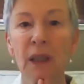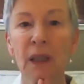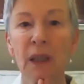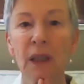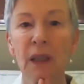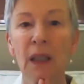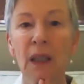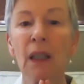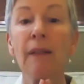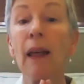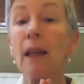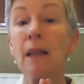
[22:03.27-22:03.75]

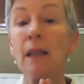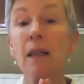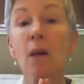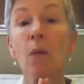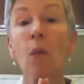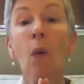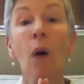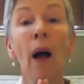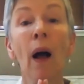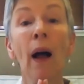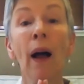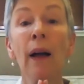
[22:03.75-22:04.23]
That is a
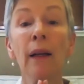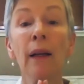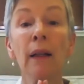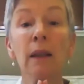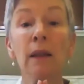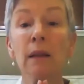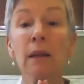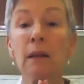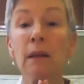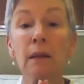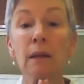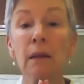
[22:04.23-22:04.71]

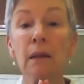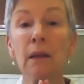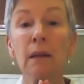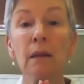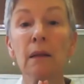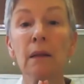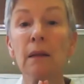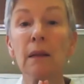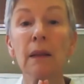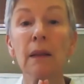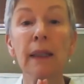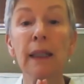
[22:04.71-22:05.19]
wild
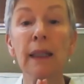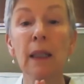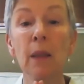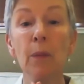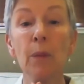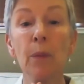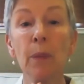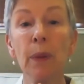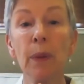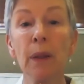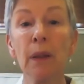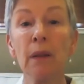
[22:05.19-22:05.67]

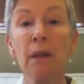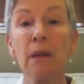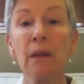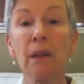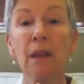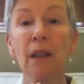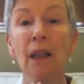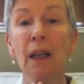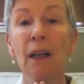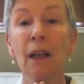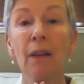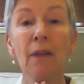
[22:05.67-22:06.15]
leap
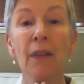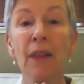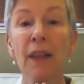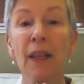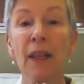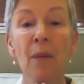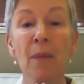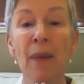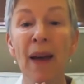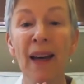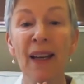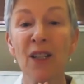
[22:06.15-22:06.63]
of the
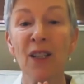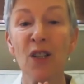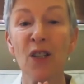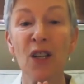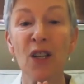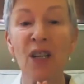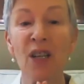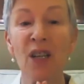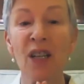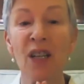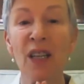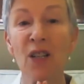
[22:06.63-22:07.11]

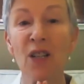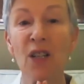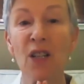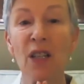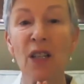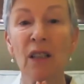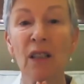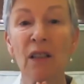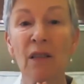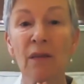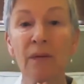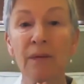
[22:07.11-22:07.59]

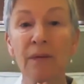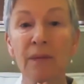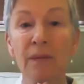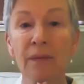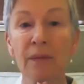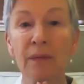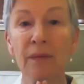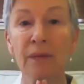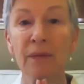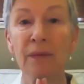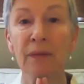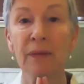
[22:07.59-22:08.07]
imagination.
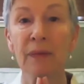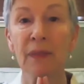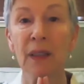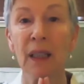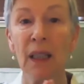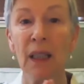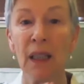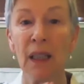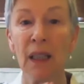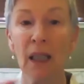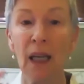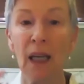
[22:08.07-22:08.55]

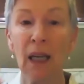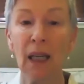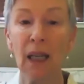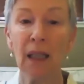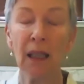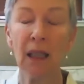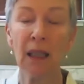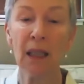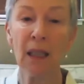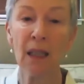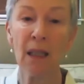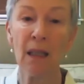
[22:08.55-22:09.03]
And
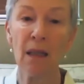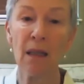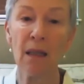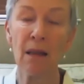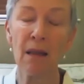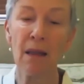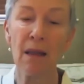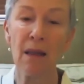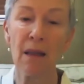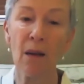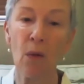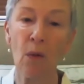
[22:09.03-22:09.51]
it
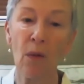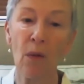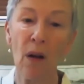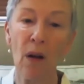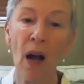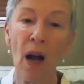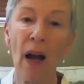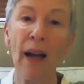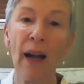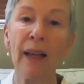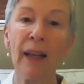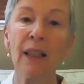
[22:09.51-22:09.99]
is the
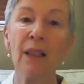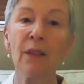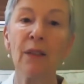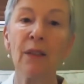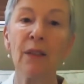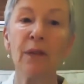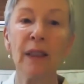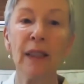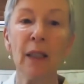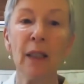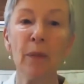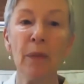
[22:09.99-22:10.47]
kind of
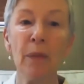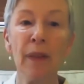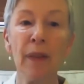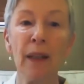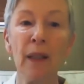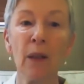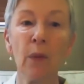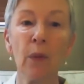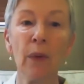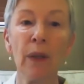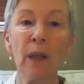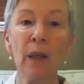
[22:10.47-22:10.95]
leap
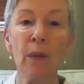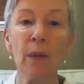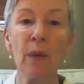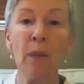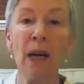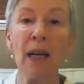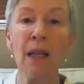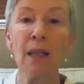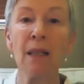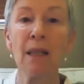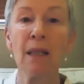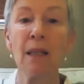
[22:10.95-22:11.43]
that we
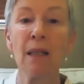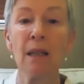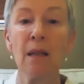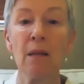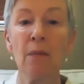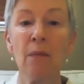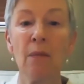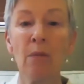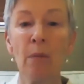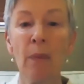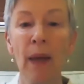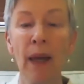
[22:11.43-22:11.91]
must
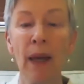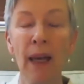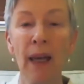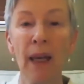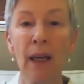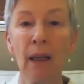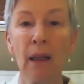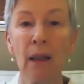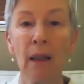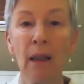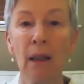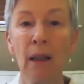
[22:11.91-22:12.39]

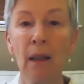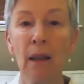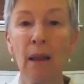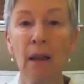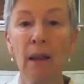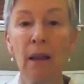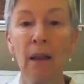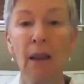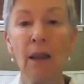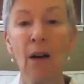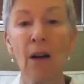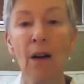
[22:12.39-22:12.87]
make
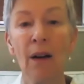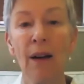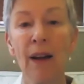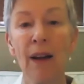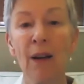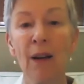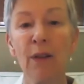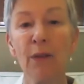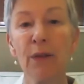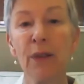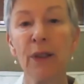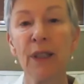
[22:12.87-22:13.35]
in our
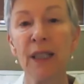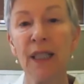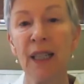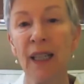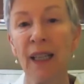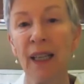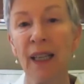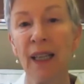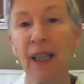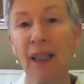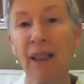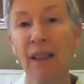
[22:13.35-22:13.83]

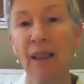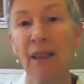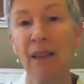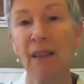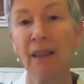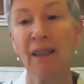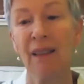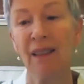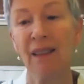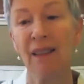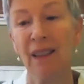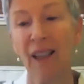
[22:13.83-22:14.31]
everyday
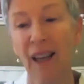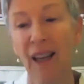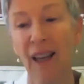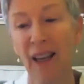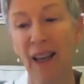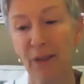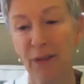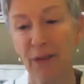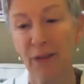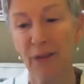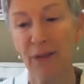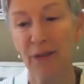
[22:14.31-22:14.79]

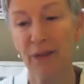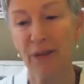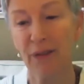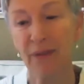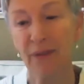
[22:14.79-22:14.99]
life.